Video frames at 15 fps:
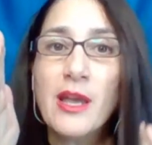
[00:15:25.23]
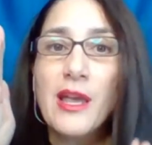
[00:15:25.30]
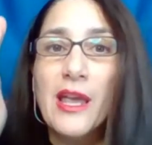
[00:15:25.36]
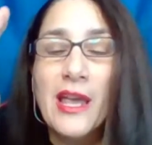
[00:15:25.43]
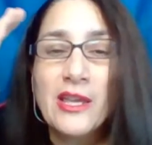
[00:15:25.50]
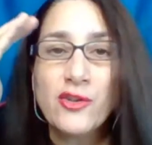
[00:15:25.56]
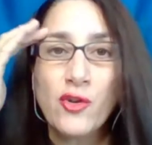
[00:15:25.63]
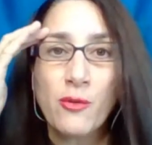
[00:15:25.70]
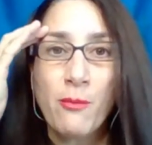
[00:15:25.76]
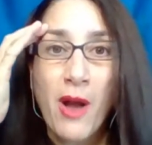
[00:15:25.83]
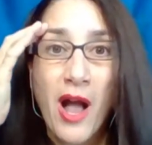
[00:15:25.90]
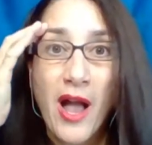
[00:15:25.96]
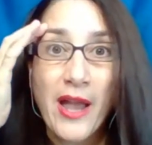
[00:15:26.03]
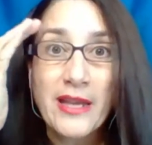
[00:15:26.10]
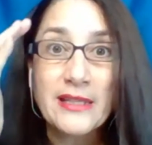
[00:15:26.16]
in your
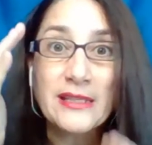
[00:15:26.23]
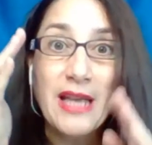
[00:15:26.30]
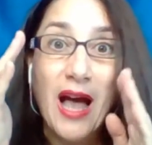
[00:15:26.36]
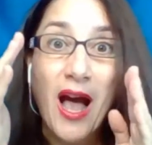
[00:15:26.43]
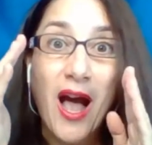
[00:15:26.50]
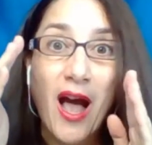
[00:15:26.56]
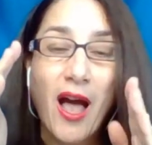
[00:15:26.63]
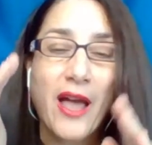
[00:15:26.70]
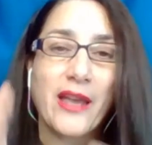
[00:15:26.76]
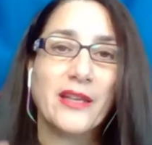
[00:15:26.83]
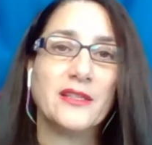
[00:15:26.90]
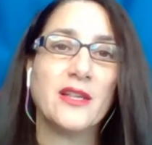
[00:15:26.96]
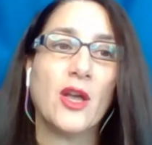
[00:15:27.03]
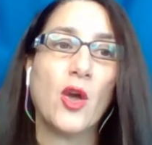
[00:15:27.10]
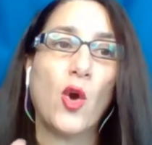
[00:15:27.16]
mind's
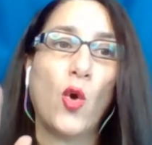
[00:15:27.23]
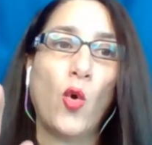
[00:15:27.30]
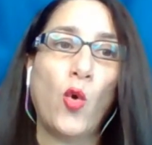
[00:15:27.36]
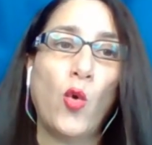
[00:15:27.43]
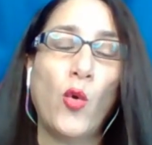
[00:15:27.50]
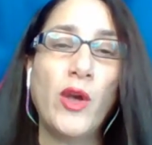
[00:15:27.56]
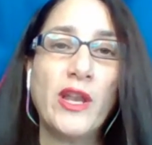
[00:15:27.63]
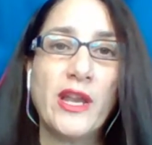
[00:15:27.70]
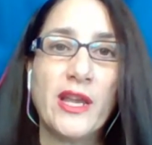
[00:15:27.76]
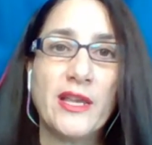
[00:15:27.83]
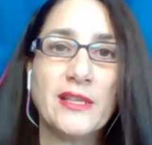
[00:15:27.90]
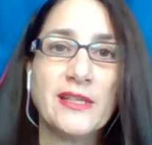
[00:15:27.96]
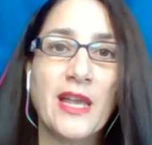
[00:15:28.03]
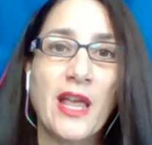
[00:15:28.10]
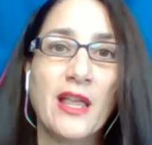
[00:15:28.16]
eyes who it
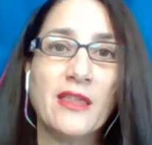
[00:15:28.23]
is